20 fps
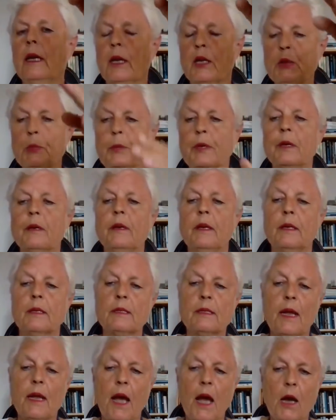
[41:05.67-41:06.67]
an
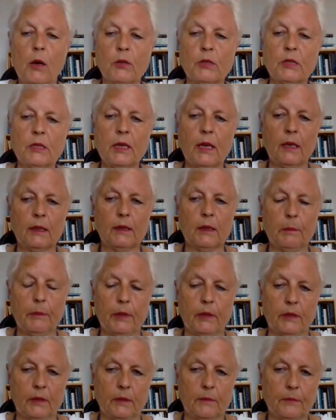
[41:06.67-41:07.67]
experience outside the
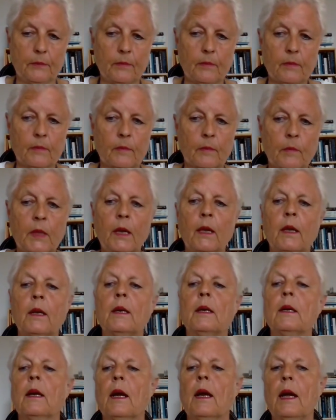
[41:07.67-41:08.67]
body. Mm.
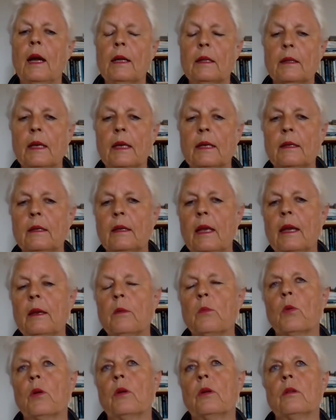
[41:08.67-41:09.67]
And then
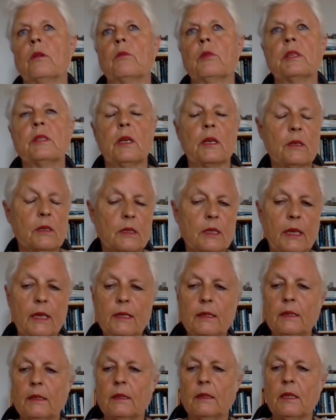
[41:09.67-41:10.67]
they were
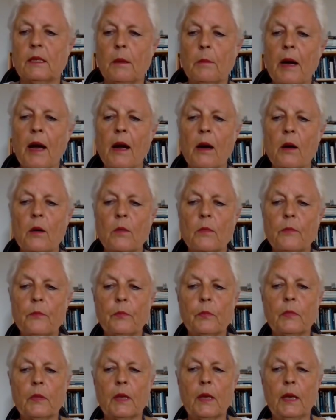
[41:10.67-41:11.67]
resuscitated somehow,
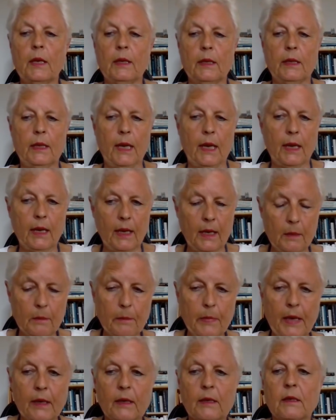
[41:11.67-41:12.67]
and they came
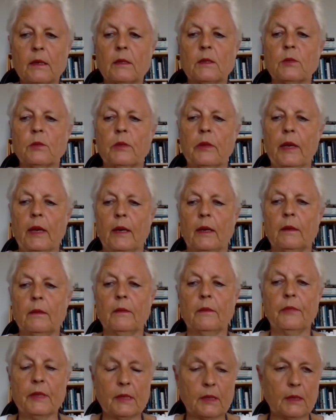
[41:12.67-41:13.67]
back to
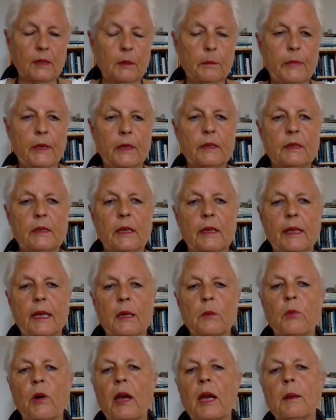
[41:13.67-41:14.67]
their physical body, and
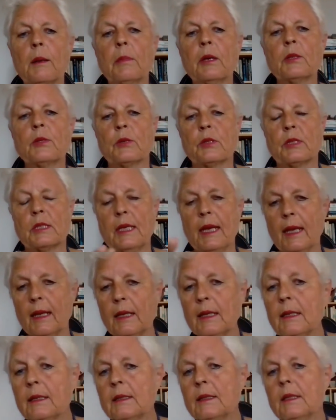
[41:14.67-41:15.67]
they were able to
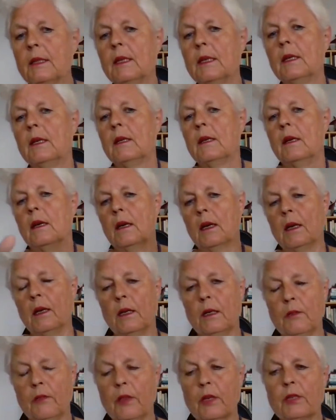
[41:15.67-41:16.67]
tell a
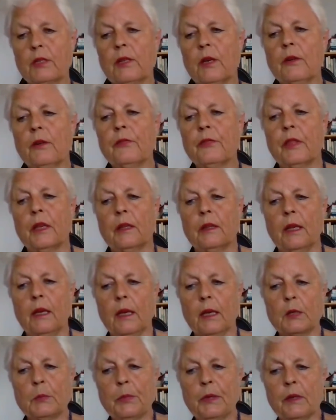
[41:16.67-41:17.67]
lot of the stuff that they
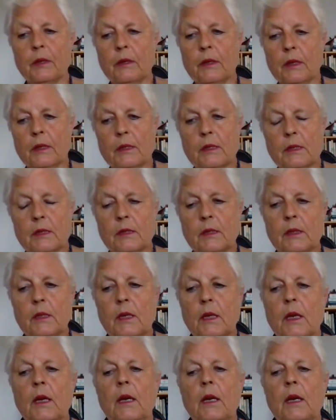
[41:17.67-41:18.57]
experienced.